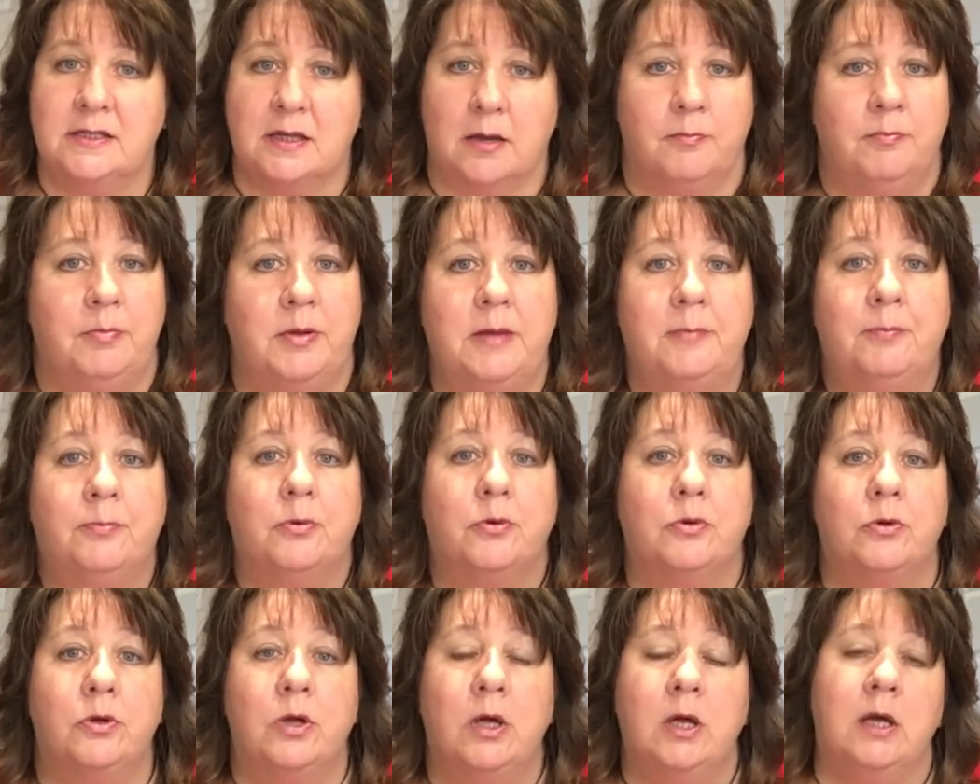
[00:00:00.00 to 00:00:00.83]
Some
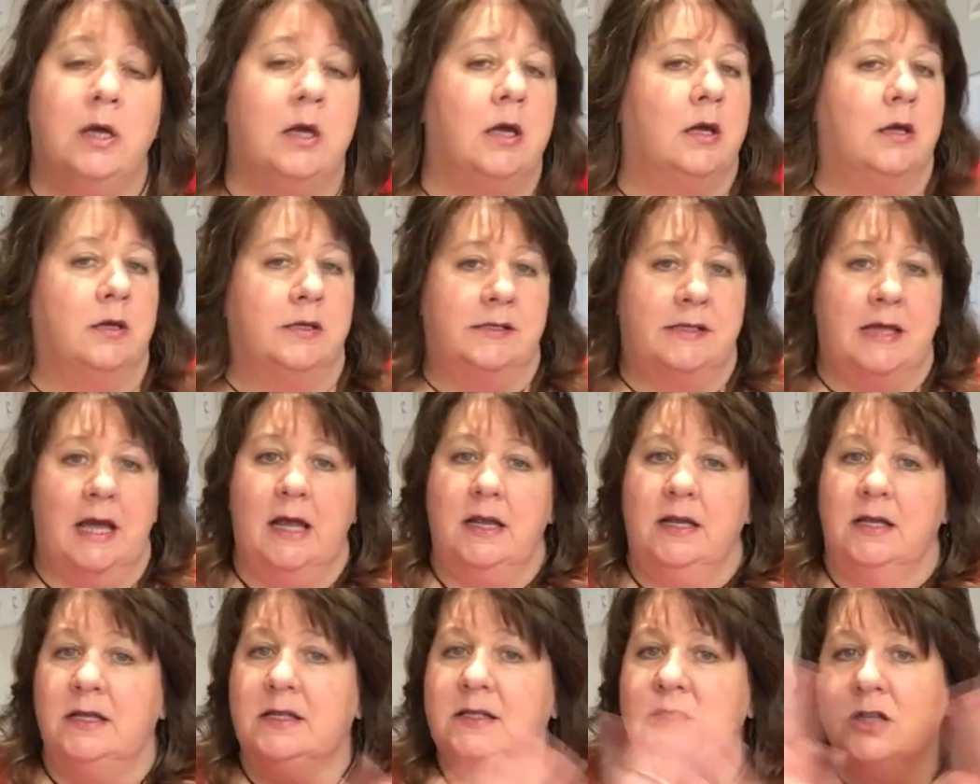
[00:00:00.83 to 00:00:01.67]
people
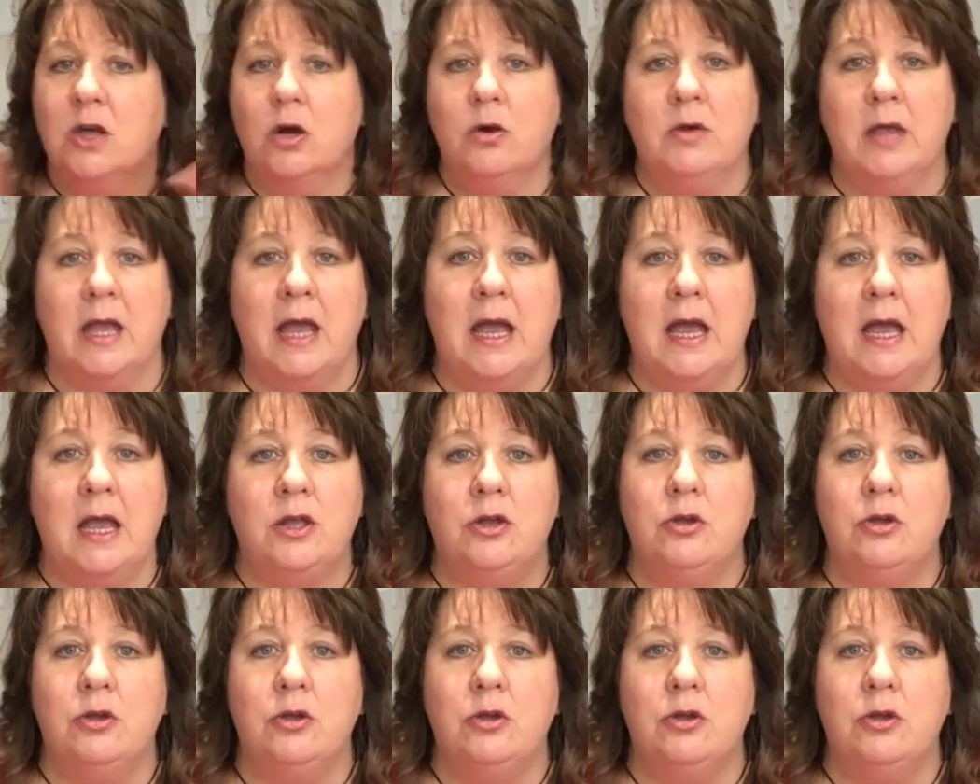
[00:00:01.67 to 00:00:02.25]
say it's okay,